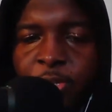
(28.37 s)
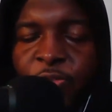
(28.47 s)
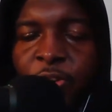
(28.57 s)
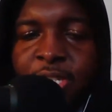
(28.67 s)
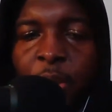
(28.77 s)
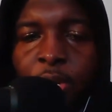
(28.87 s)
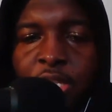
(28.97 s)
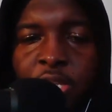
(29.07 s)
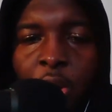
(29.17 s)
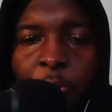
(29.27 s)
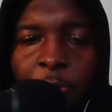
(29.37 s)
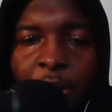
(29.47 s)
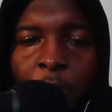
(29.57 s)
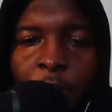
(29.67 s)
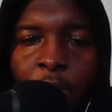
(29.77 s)
First, I'm going
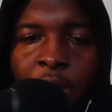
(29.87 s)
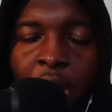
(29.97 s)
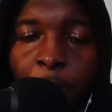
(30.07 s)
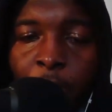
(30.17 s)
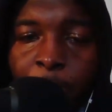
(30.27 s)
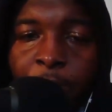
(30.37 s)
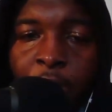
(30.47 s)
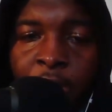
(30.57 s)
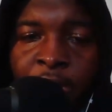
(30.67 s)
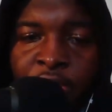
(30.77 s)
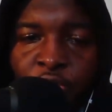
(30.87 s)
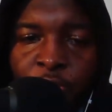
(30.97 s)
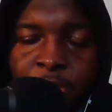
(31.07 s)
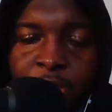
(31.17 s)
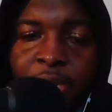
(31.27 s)
to pair these
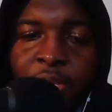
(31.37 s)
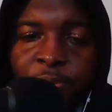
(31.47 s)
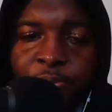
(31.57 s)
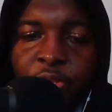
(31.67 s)
groups together.